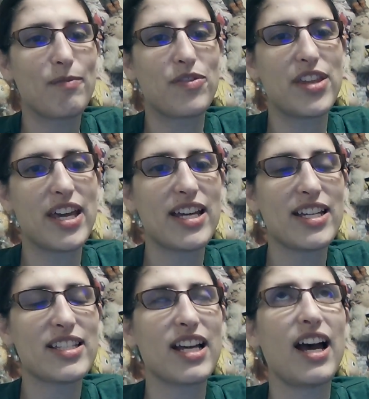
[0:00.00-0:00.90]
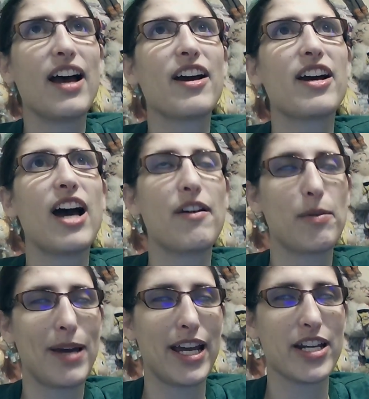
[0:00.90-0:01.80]
This cover
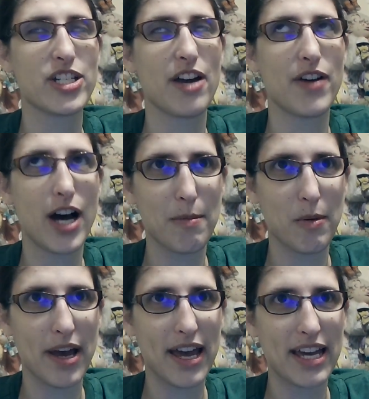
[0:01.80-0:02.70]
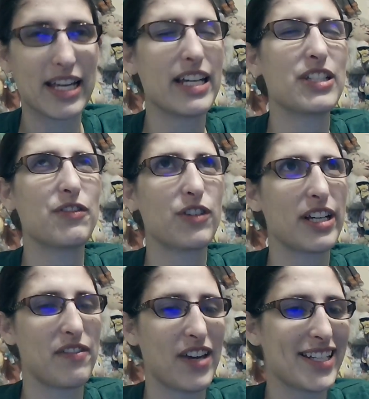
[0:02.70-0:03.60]
page of Hamawe is
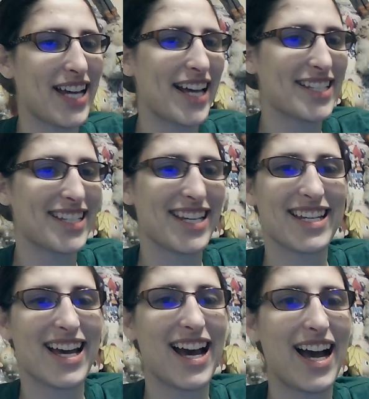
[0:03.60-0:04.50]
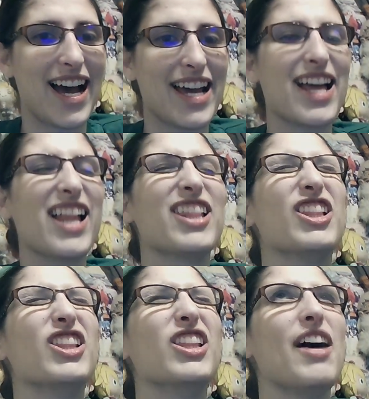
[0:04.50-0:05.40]
freaking fantastic. I
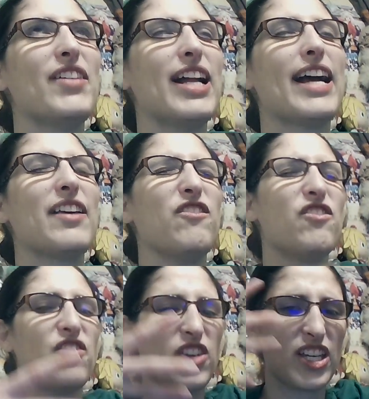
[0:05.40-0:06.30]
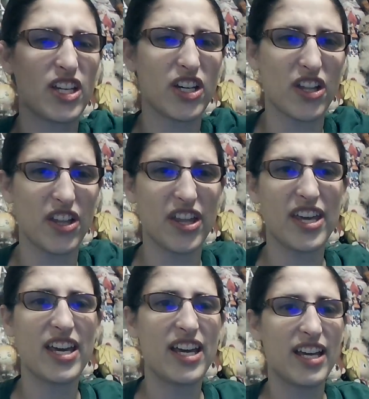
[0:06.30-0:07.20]
love it. I can feel
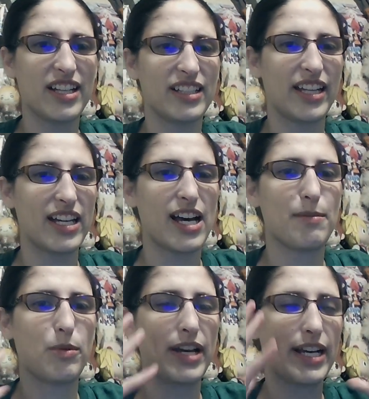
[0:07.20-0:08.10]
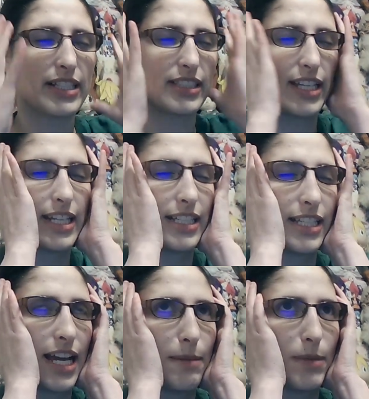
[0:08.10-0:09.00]
like Hamawe's like
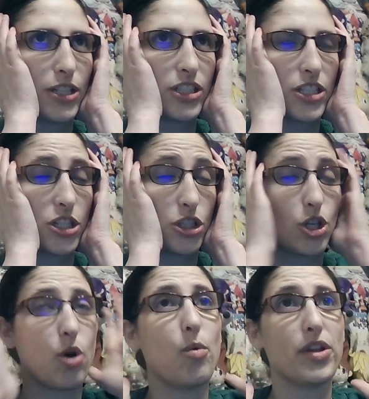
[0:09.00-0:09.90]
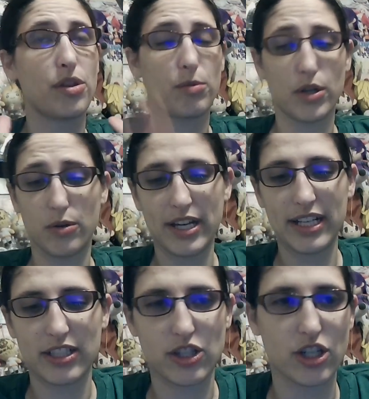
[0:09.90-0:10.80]
nightmares that she's going through. It
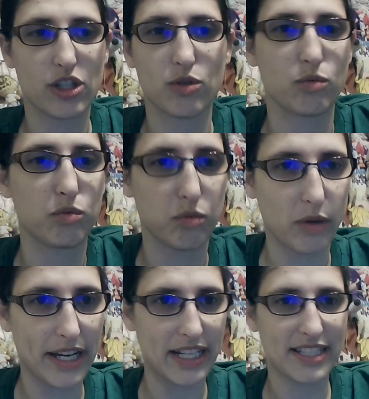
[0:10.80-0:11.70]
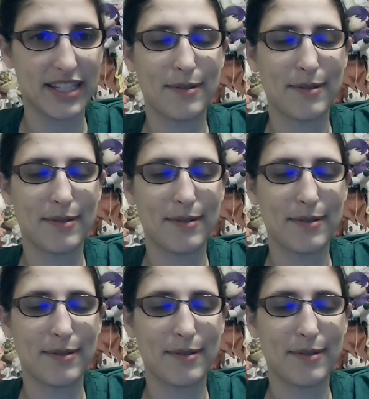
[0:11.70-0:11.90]
is just great.